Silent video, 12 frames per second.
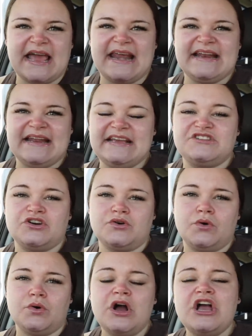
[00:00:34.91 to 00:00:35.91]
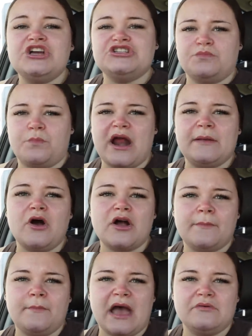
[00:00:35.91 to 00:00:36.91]
And I need to go to Primark Primark
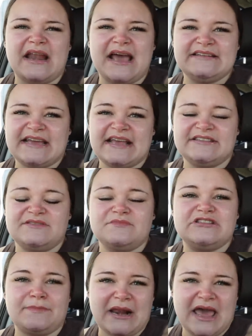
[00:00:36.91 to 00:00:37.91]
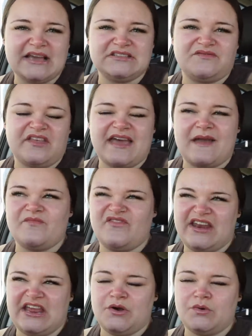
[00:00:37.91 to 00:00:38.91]
and Poundland to get some supplies for them
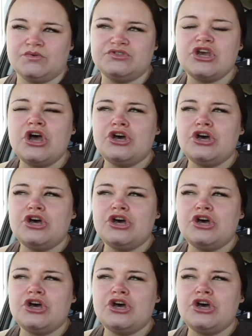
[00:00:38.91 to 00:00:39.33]
videos.